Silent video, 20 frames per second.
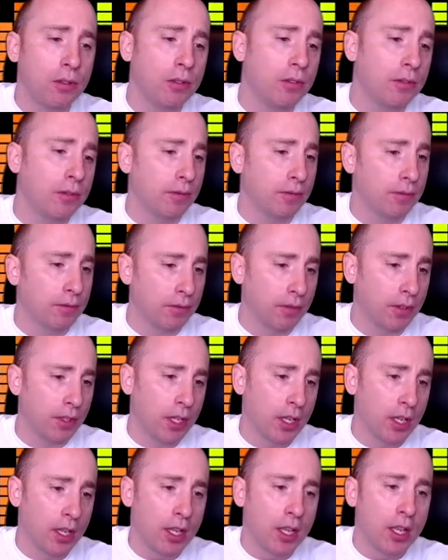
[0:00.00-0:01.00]

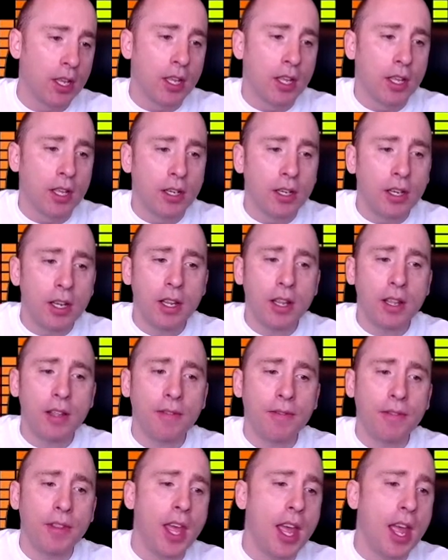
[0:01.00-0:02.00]
and
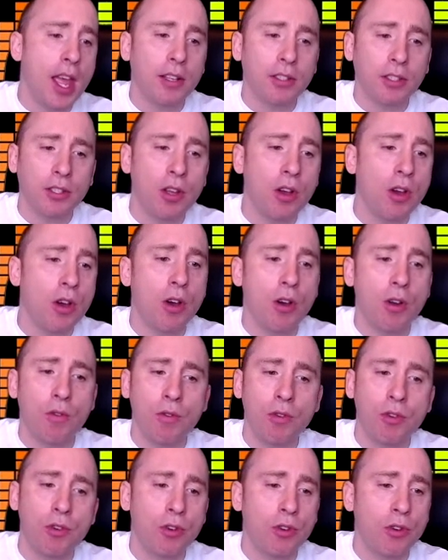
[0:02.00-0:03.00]
if there's no
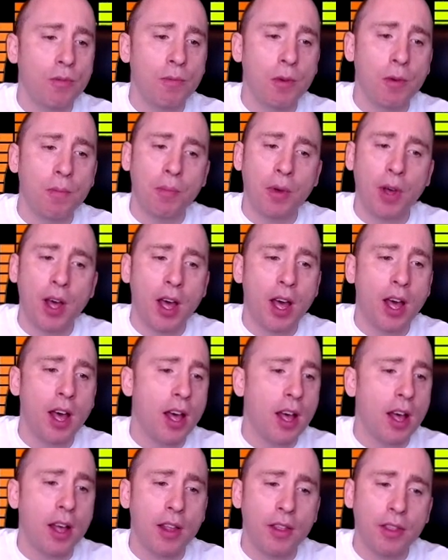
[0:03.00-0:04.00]
room
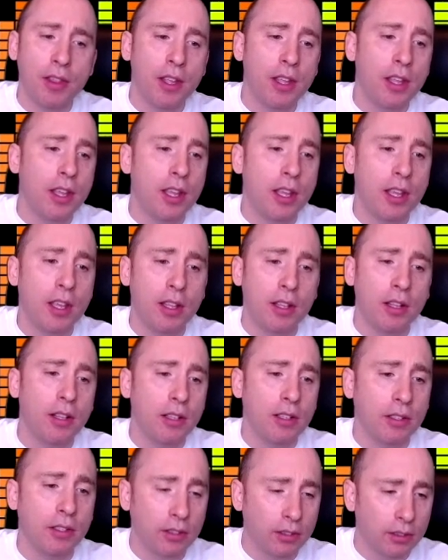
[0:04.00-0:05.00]
upon the
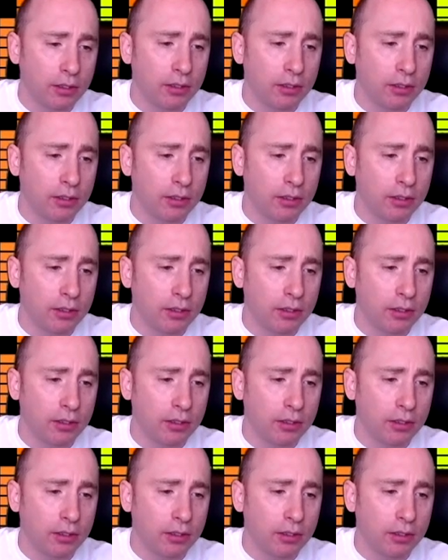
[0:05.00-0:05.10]
hill,